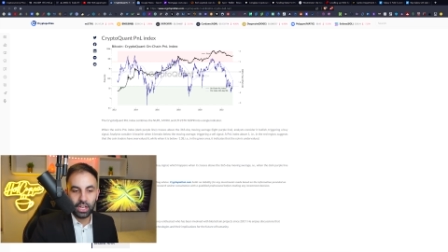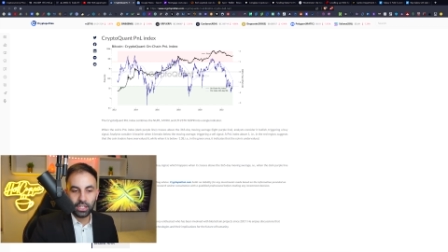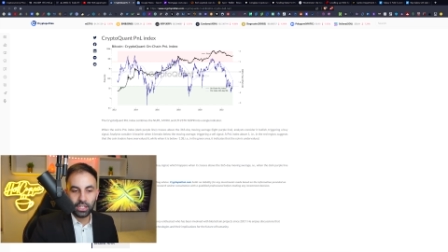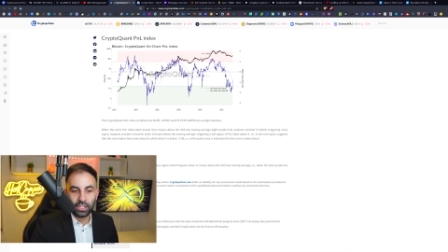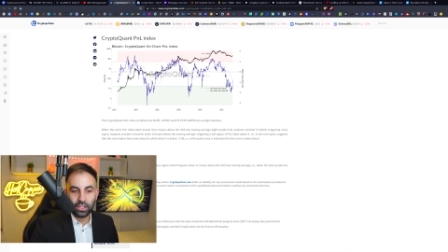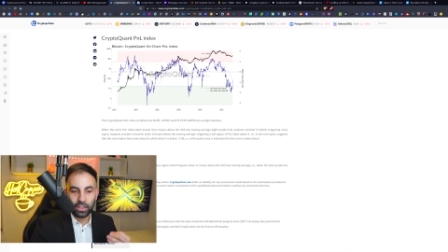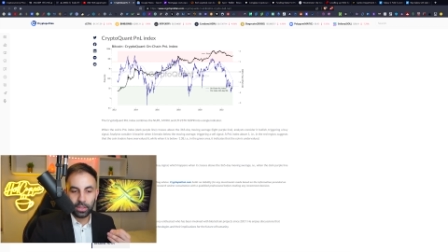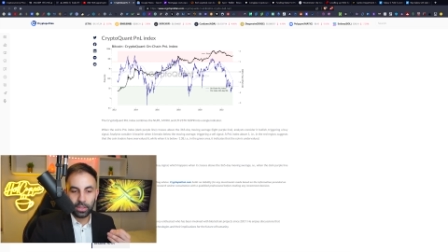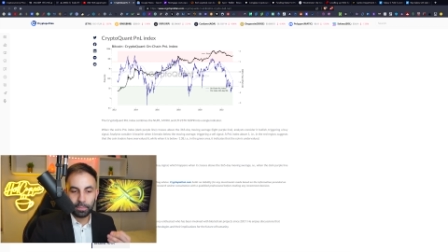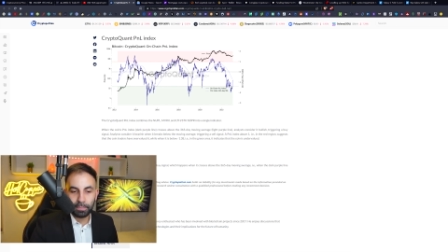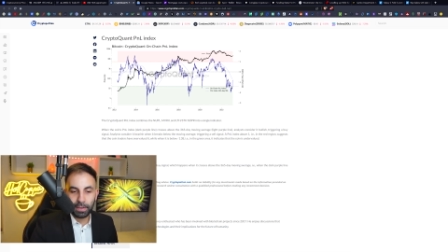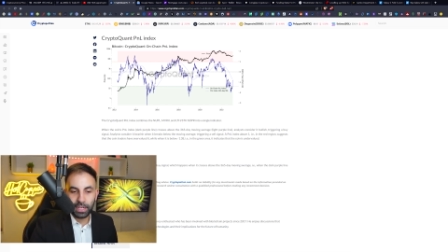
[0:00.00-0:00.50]

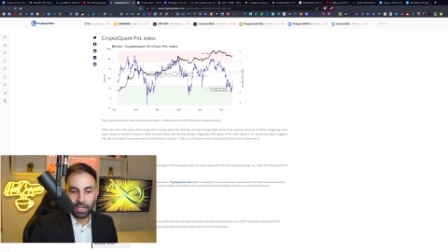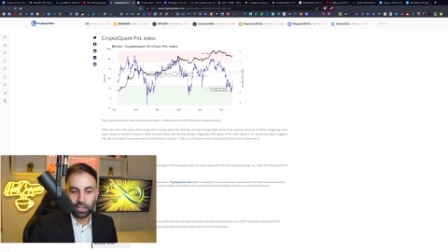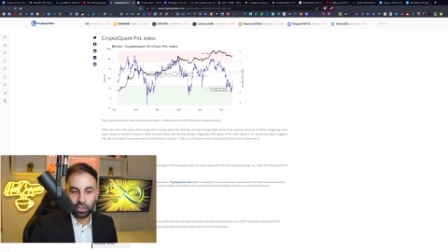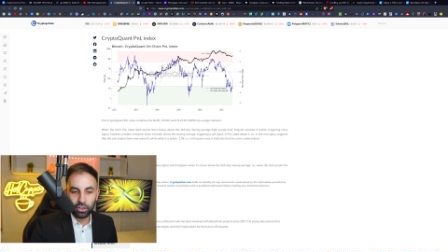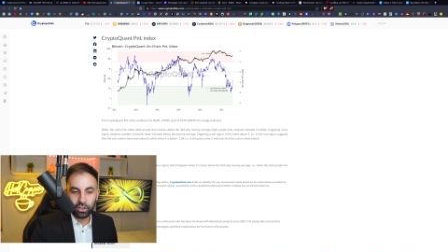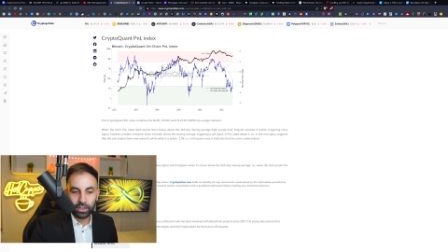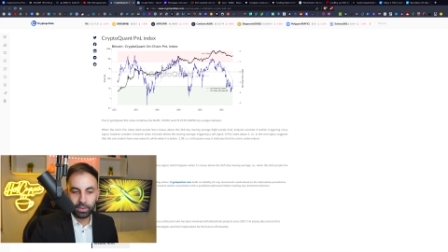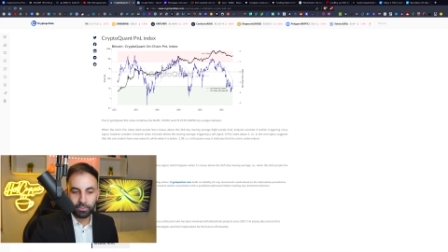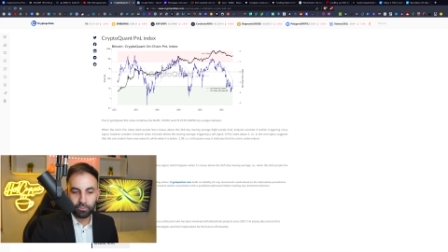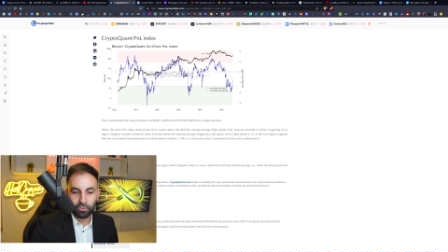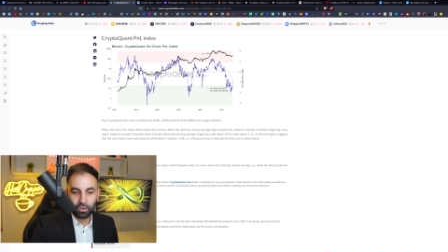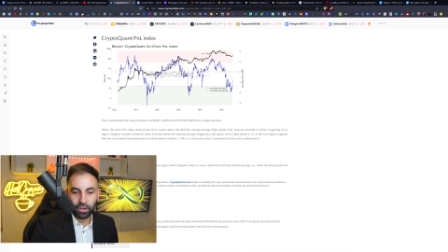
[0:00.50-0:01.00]
So the
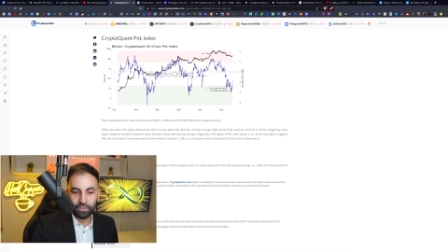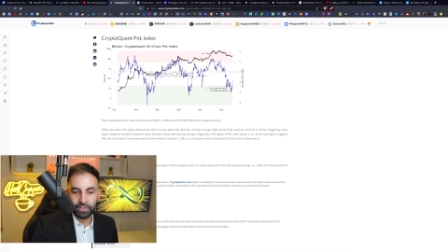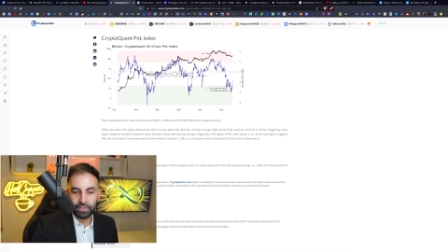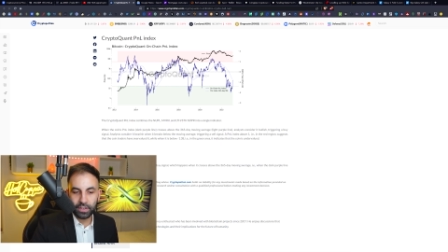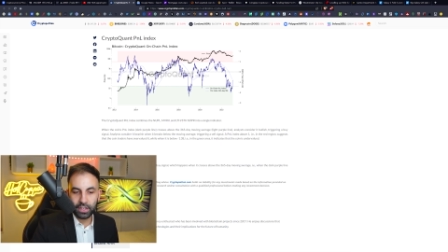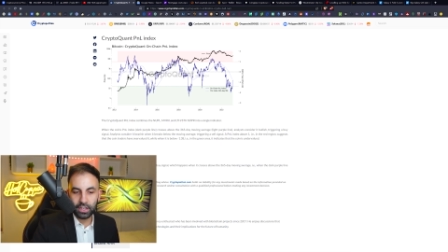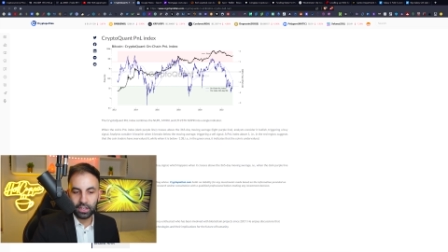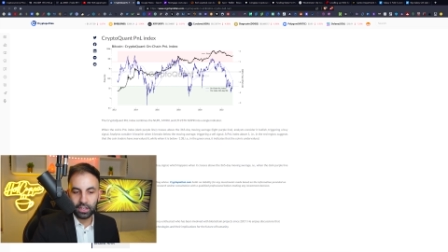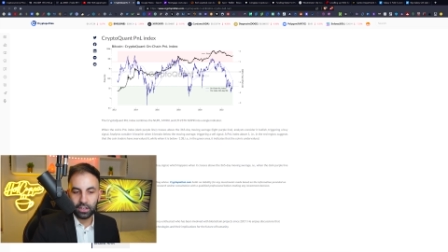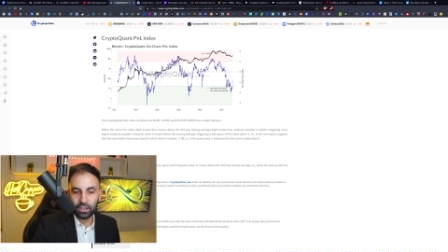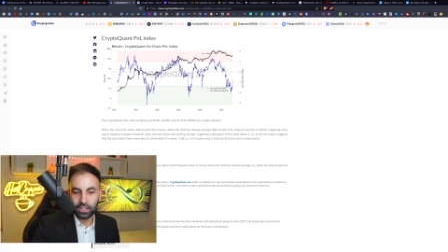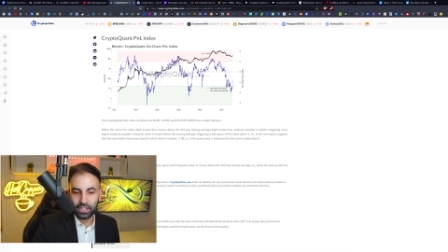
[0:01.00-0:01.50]
Bitcoin
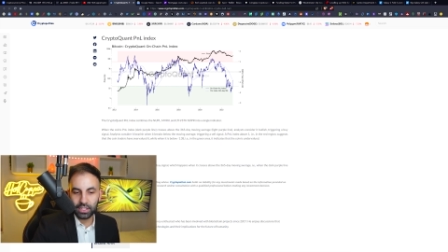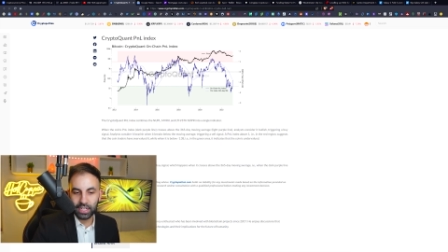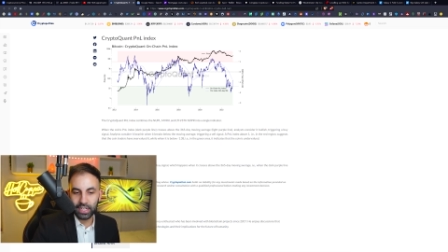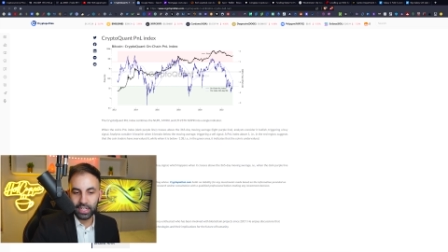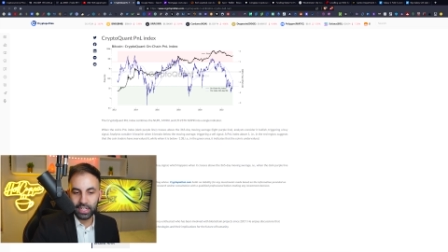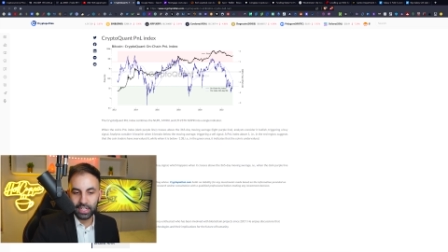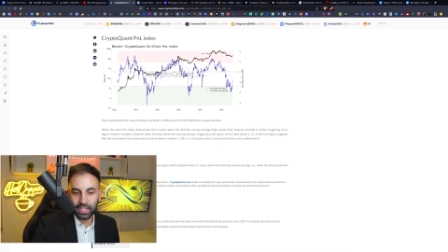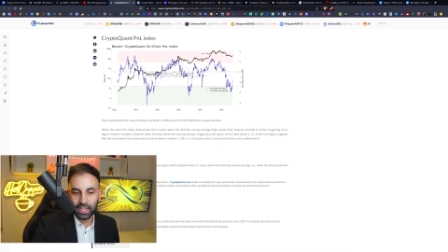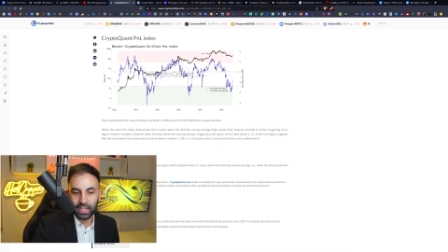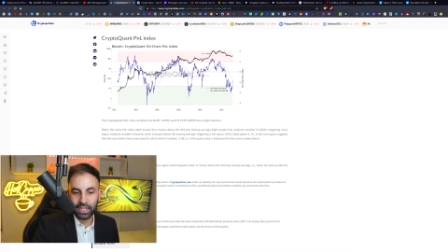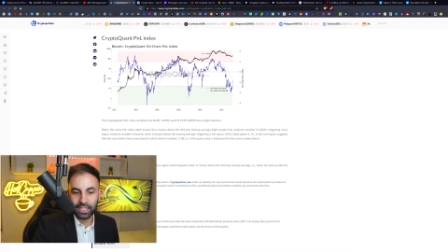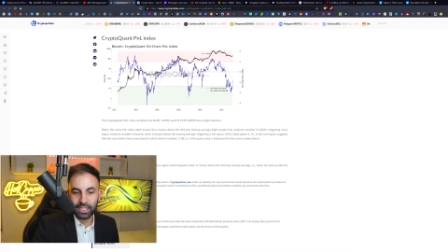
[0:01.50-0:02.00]
profit and loss
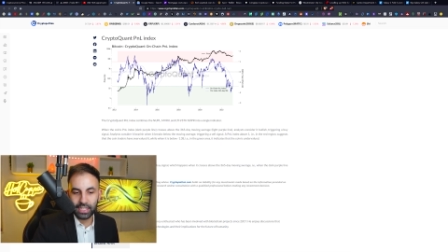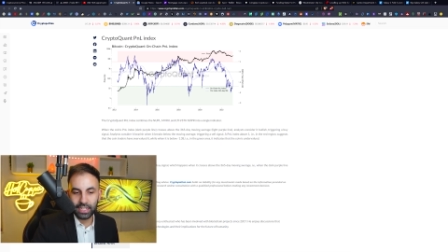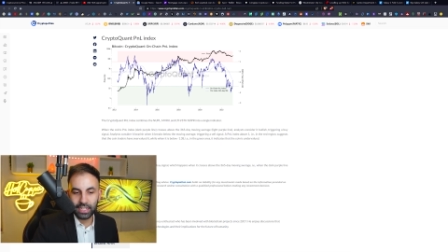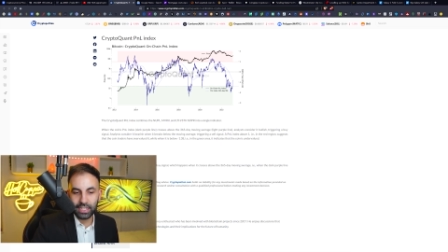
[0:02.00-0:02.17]
index